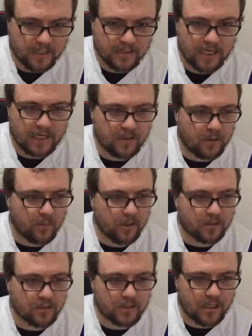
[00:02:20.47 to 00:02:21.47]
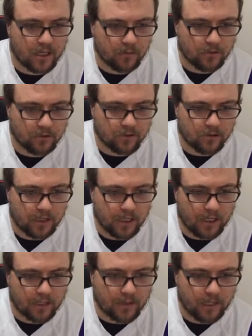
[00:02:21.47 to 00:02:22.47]
There's eight in the box there. I'm not sure I
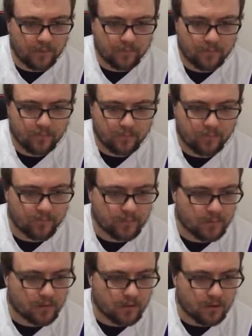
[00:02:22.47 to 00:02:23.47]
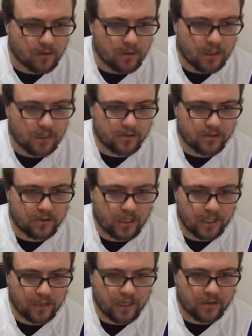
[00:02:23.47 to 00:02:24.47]
like that. I do
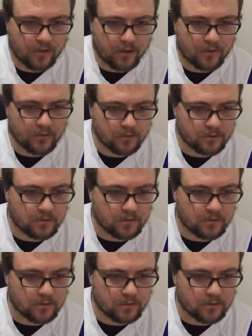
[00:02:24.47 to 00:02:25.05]
like that though.